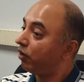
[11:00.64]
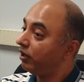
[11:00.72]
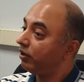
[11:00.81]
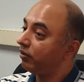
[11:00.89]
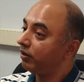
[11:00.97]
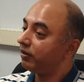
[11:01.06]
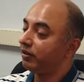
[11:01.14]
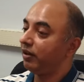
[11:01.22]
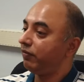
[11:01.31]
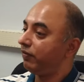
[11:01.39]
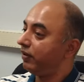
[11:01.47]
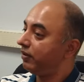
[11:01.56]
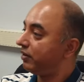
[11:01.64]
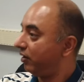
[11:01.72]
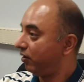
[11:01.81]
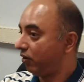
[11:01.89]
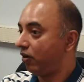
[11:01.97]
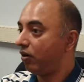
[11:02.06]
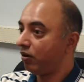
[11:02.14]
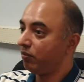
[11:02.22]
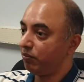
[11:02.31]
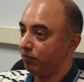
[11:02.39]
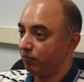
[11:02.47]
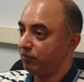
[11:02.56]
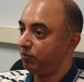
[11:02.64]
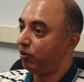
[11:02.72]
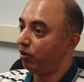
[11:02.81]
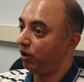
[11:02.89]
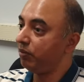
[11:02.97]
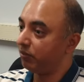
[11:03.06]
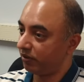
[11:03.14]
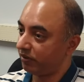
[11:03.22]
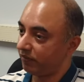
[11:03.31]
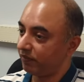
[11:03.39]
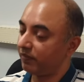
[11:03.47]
molecule itself is a long polymer,